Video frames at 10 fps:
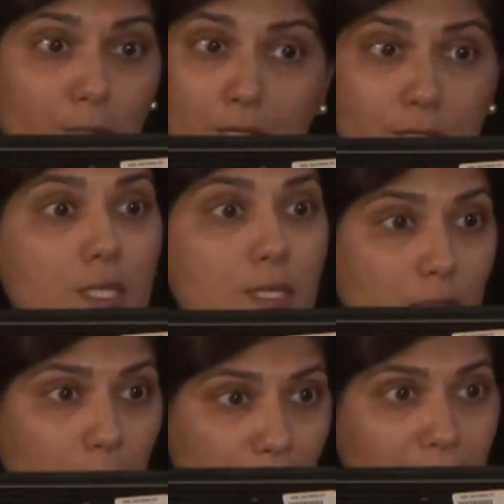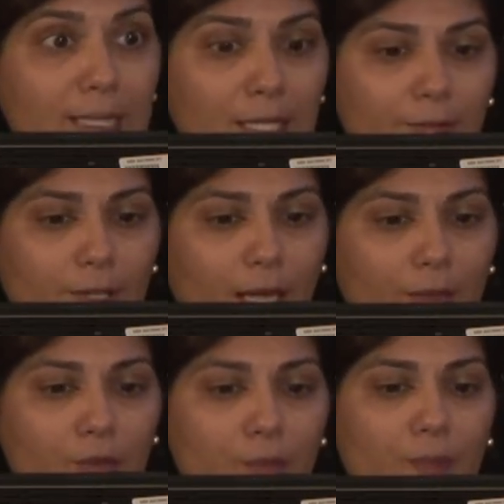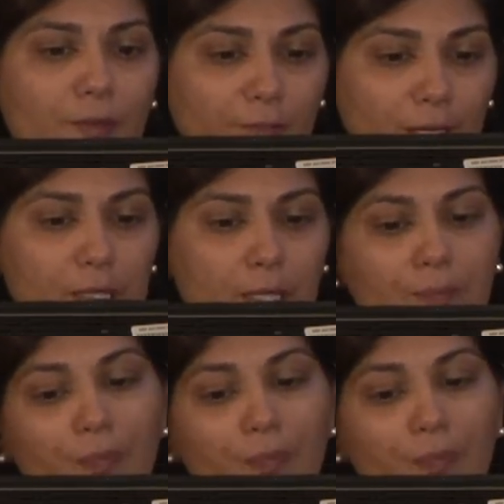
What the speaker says: because this is completely philanthropic funded,